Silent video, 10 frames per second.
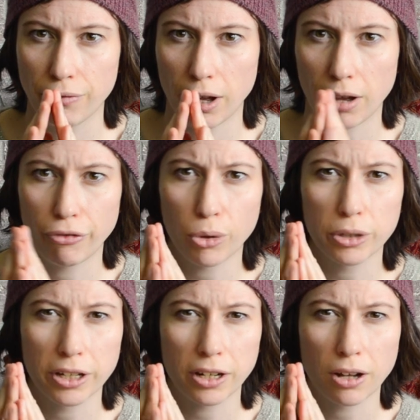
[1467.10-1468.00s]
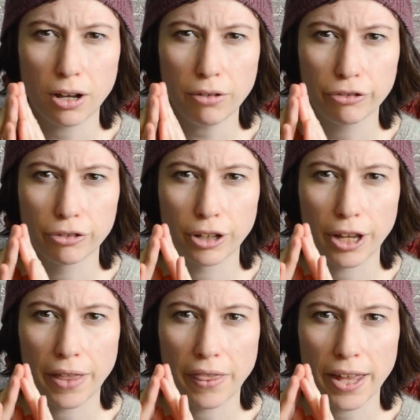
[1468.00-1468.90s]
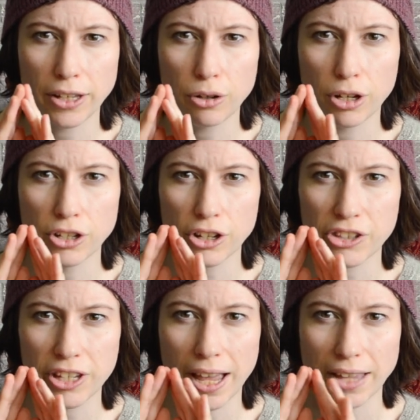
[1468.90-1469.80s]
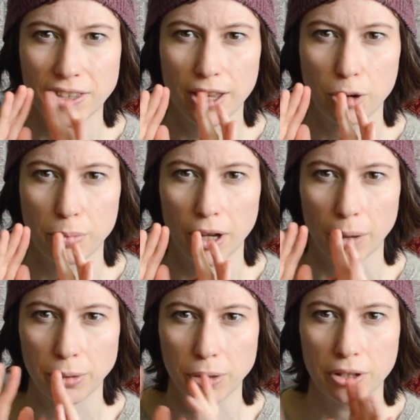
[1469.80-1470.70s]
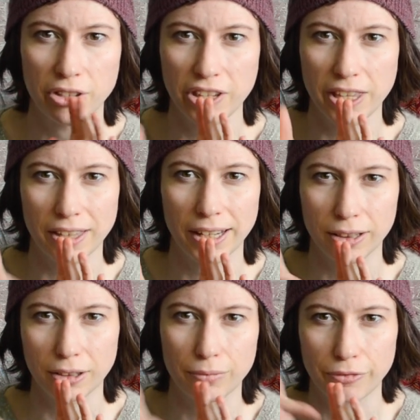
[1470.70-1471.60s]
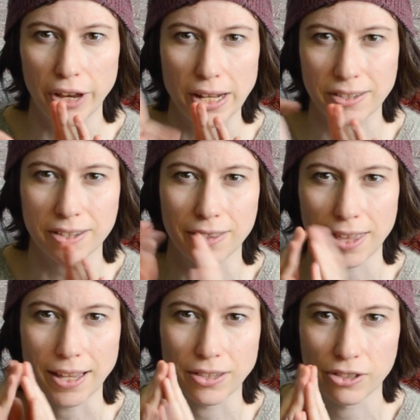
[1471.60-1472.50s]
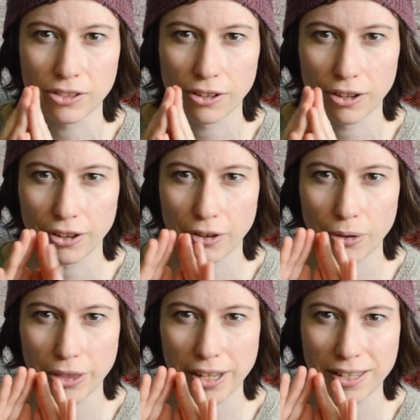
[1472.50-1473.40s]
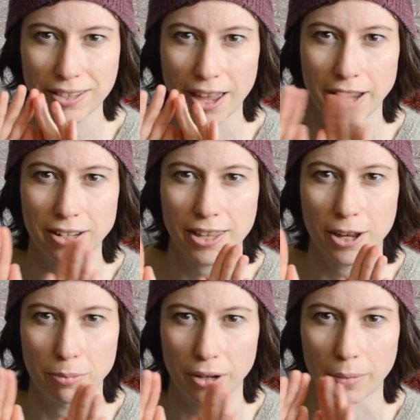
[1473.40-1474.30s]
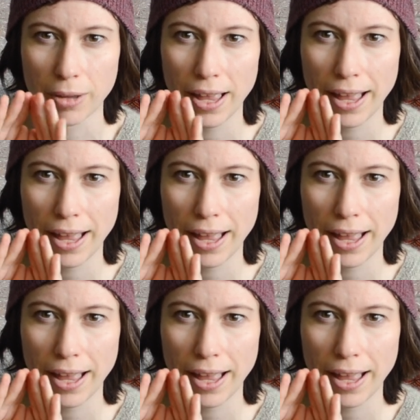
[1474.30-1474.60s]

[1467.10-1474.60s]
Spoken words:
are folded in half, and then you can just see as they open up, you can see the little veins and things on the inside as they open up.